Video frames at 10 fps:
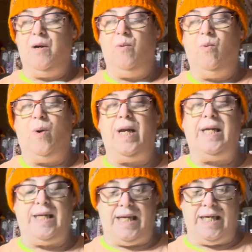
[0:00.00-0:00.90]
what
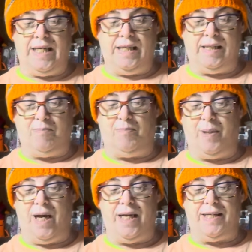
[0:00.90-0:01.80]
it is,
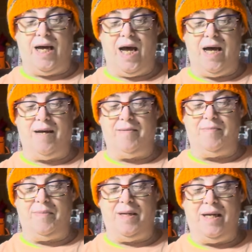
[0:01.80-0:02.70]
but,
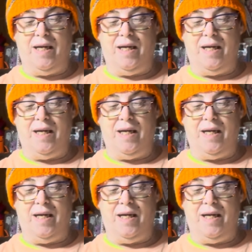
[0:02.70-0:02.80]
um,